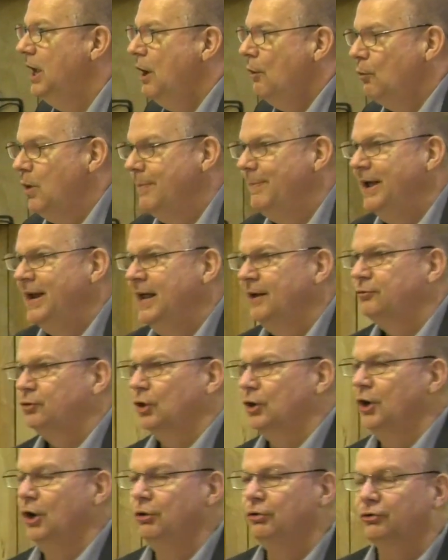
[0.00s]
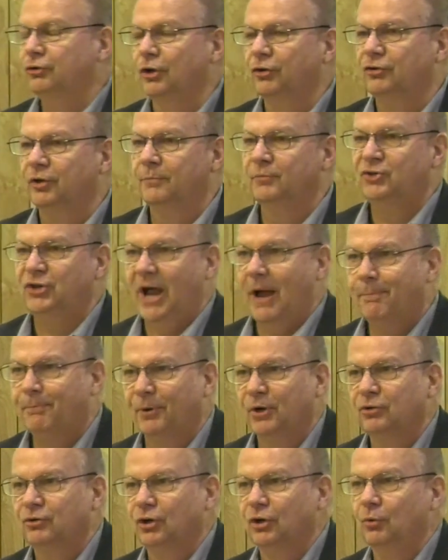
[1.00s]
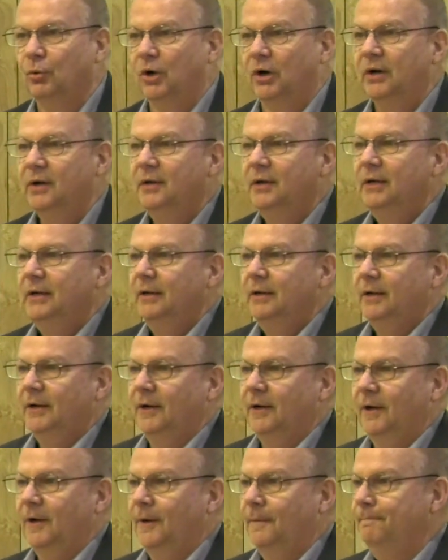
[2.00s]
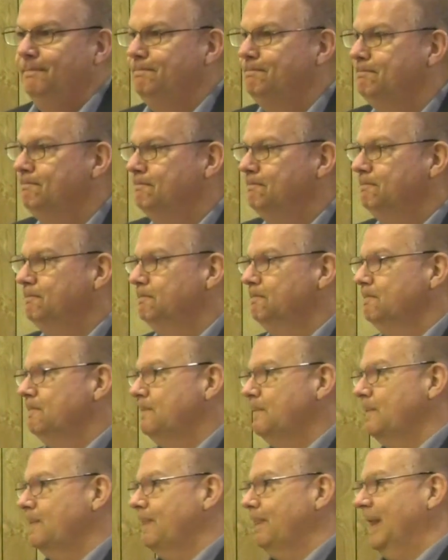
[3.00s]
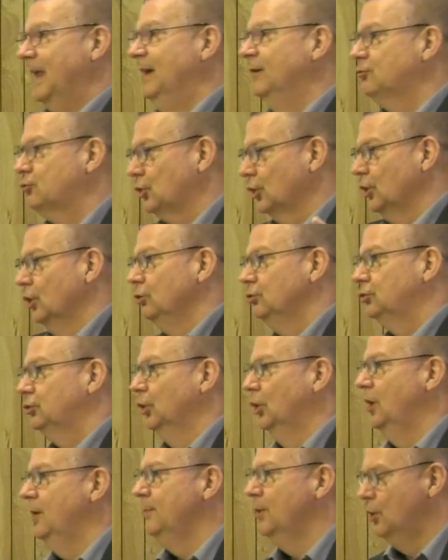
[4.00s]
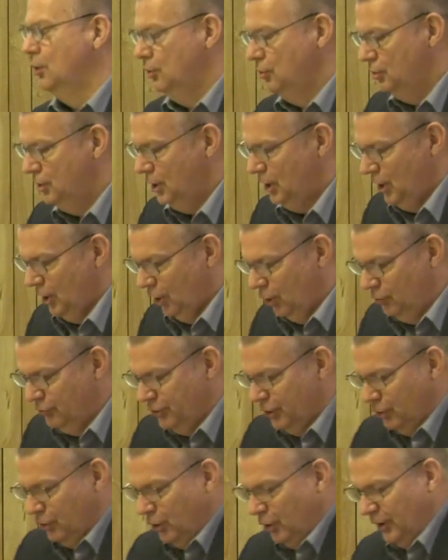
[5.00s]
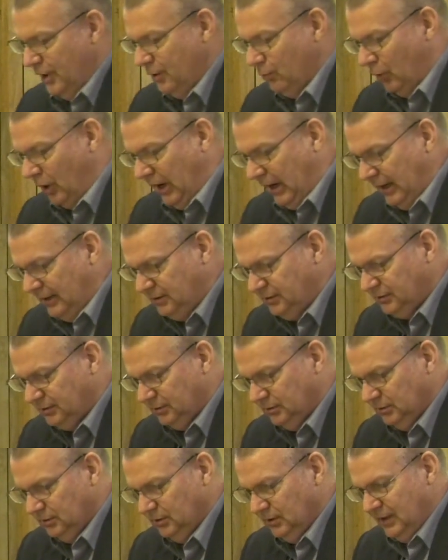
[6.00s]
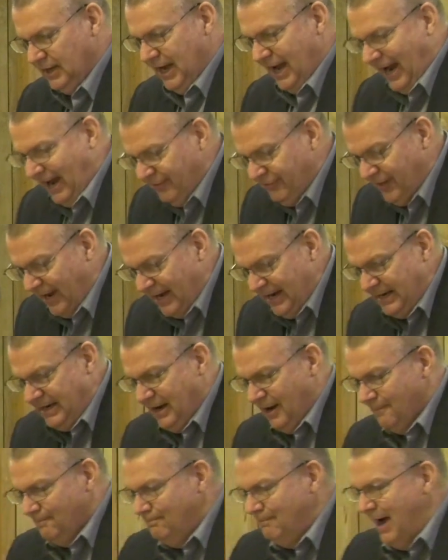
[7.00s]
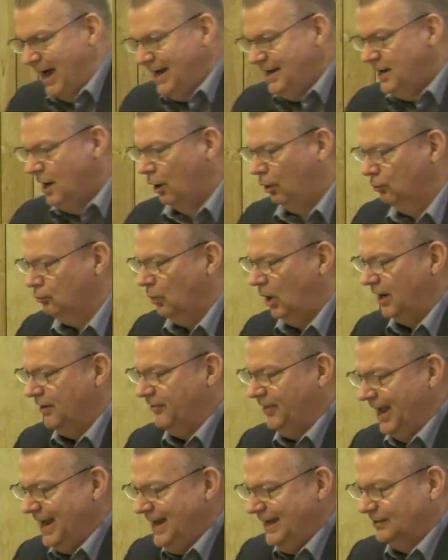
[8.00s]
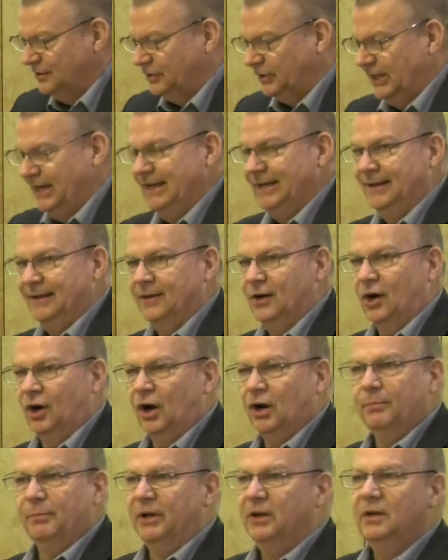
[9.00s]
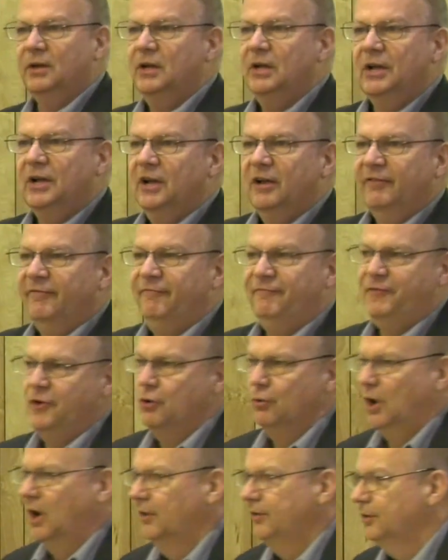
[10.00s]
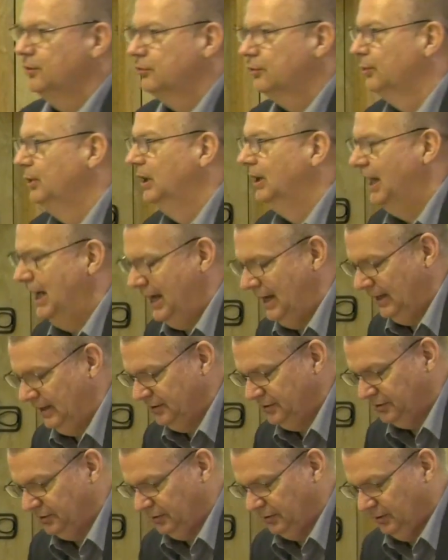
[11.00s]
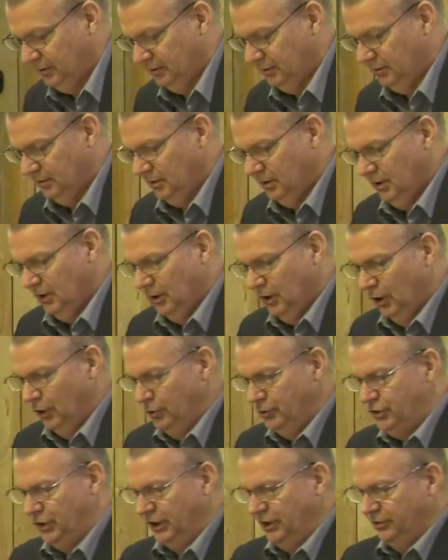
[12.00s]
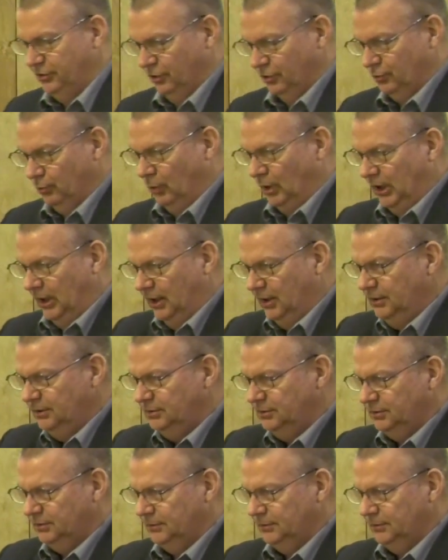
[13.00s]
We've been introduced to some shepherds who were um, introduced to him who, who knew who he was. And they made known what they had seen and heard, but few others realized who Jesus was.